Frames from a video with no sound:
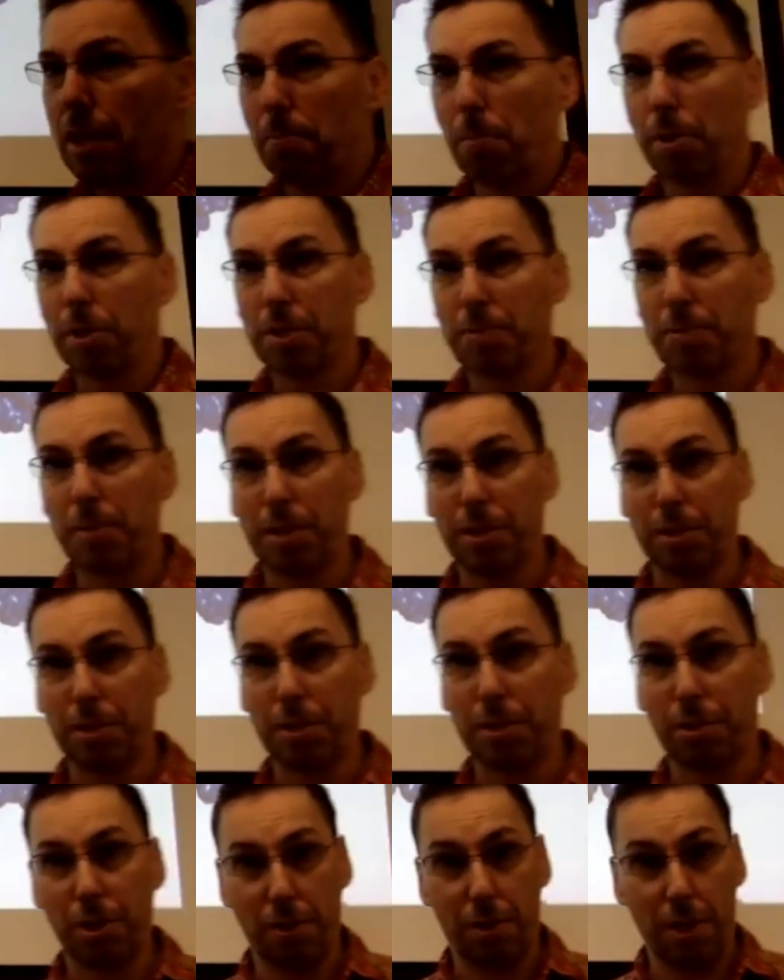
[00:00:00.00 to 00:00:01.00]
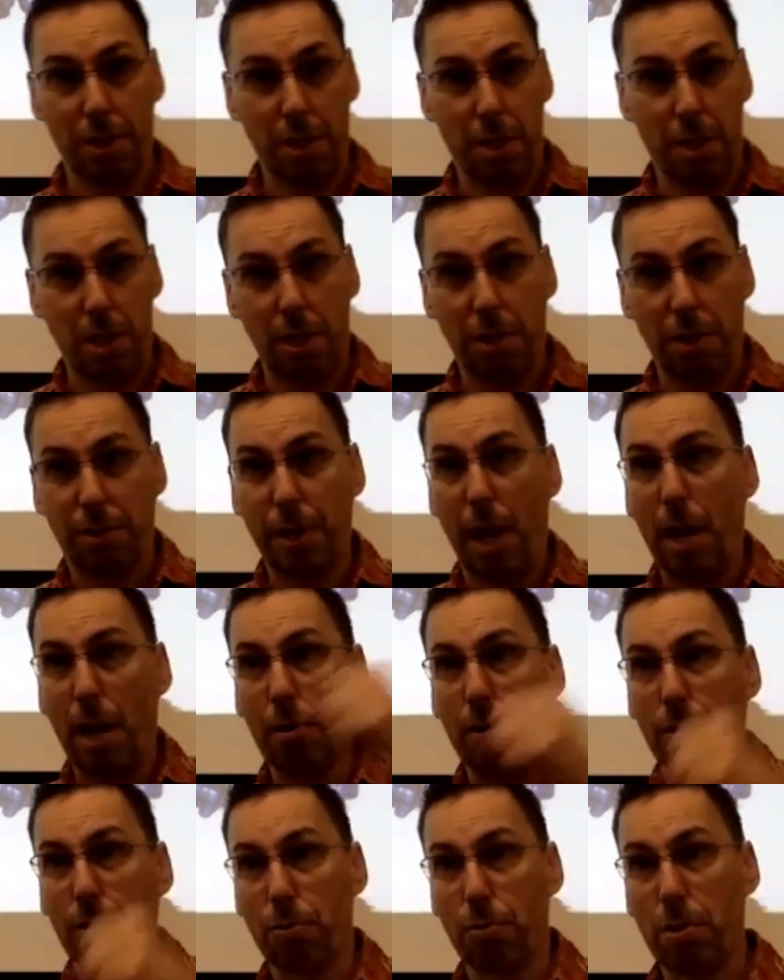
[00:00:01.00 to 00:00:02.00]
but is basically the
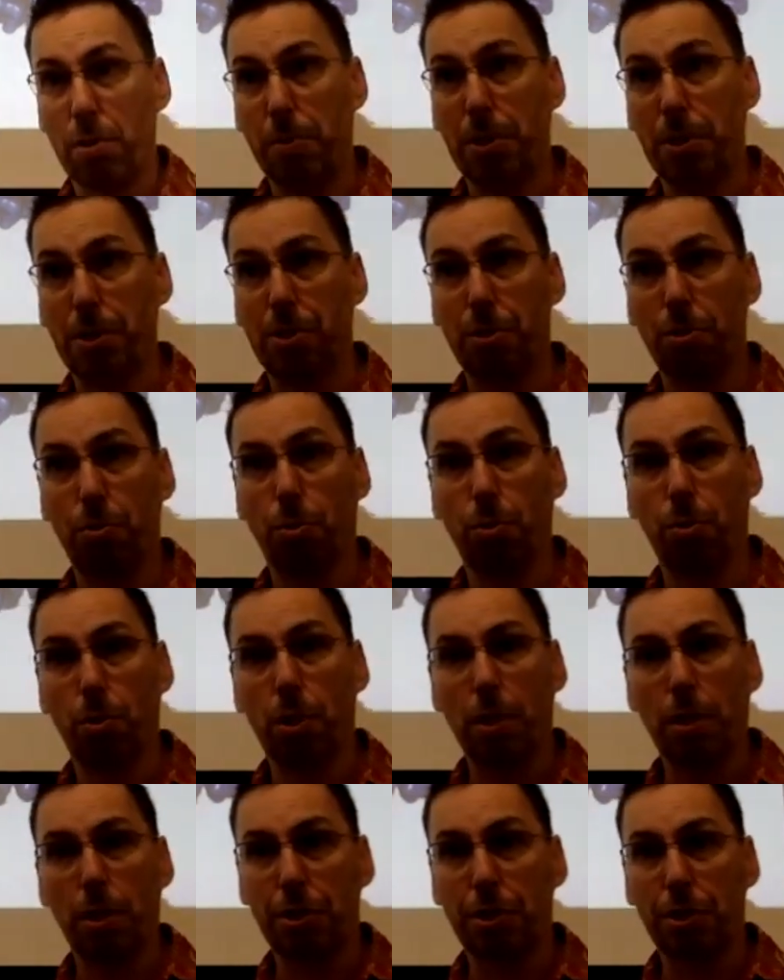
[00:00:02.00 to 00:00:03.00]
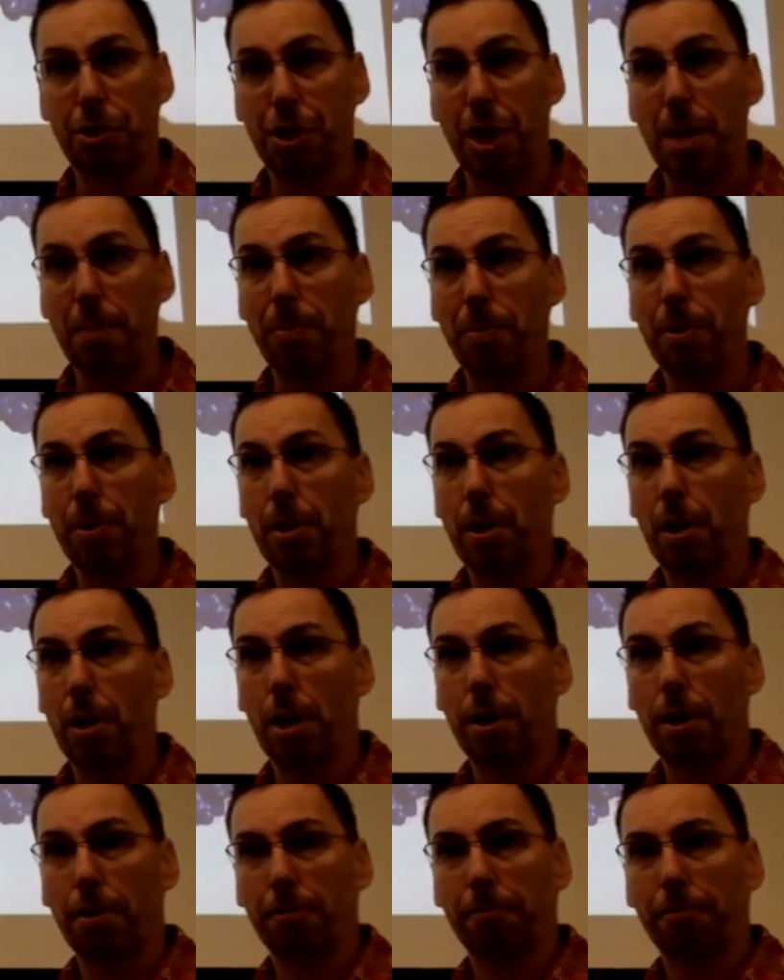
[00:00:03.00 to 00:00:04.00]
entire three-dimensional shape
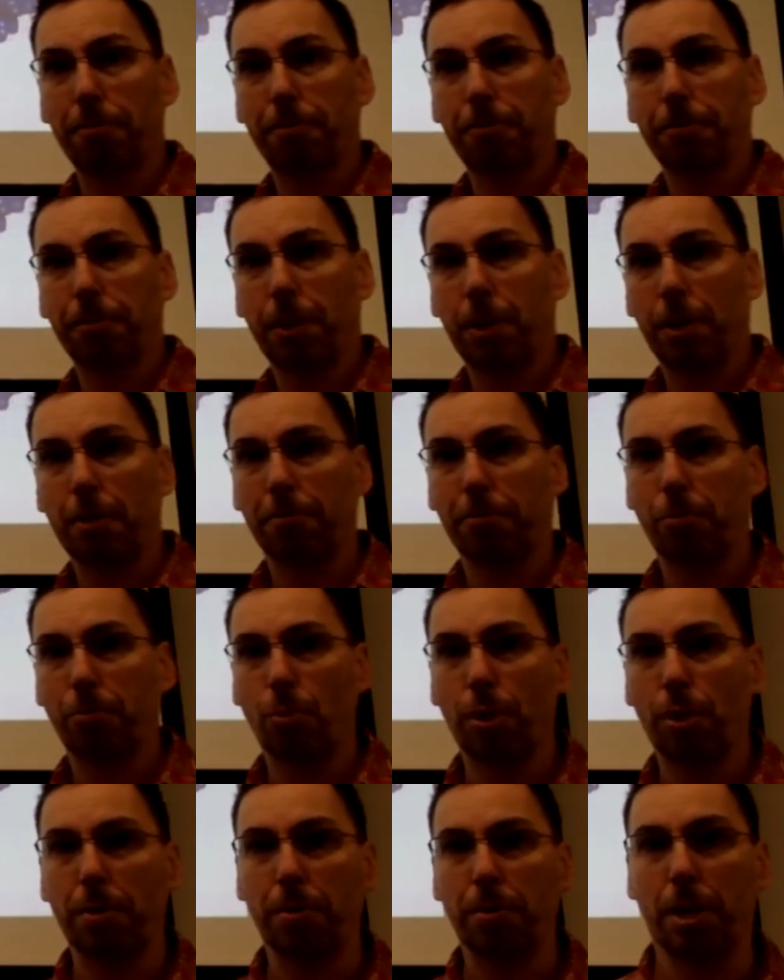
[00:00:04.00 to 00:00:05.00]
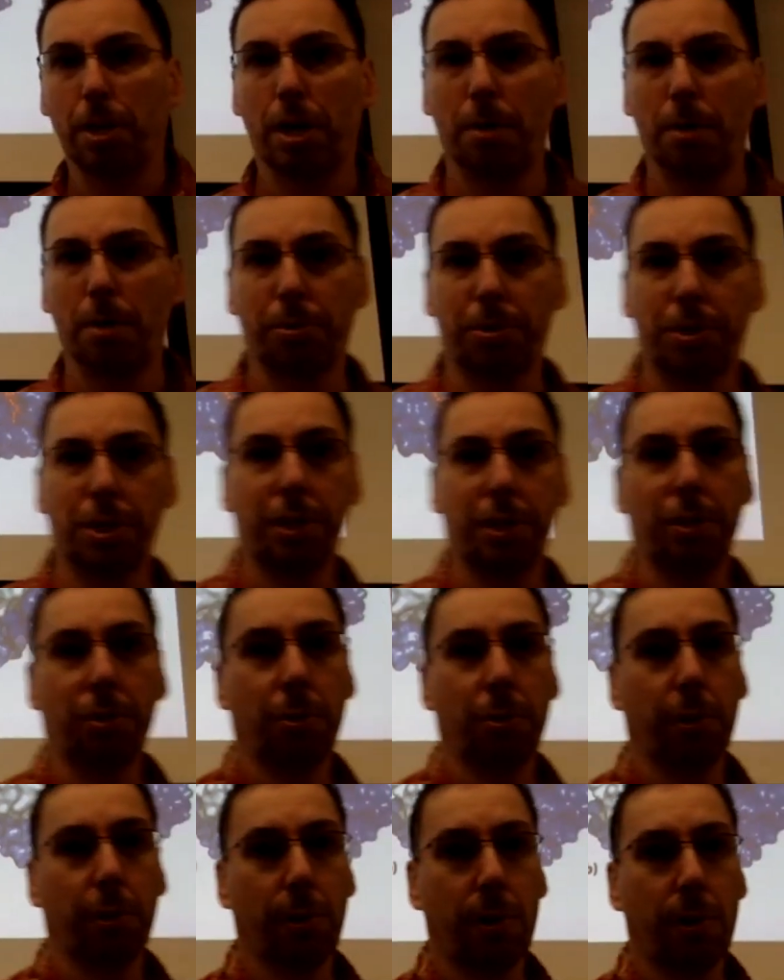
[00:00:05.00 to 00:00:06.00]
of one
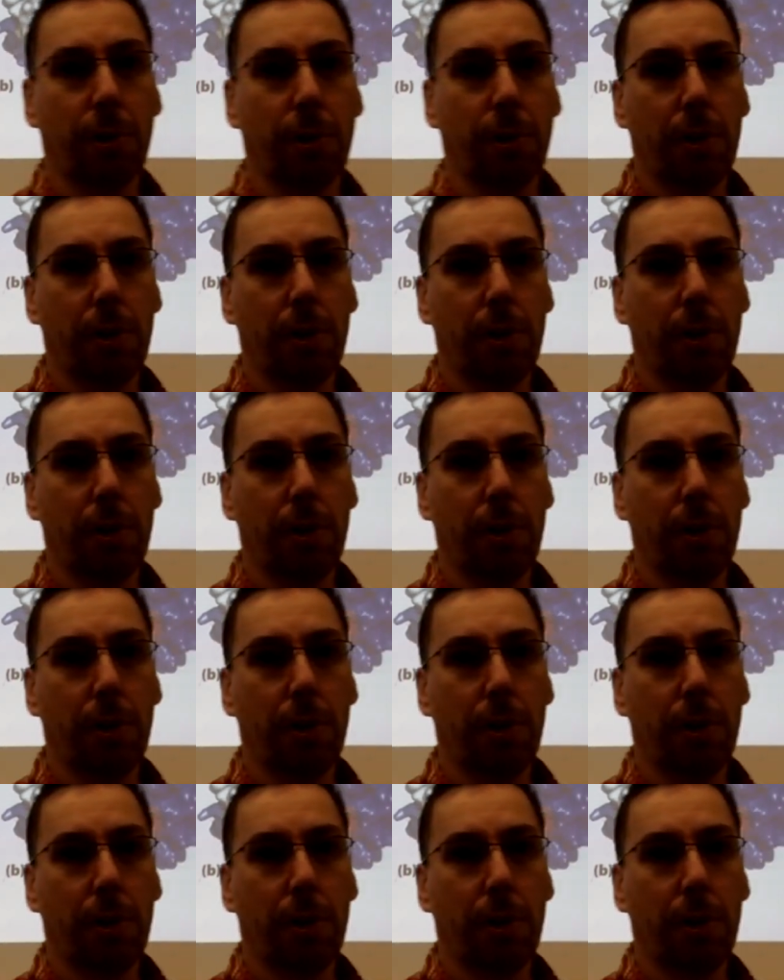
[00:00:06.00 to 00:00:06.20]
particular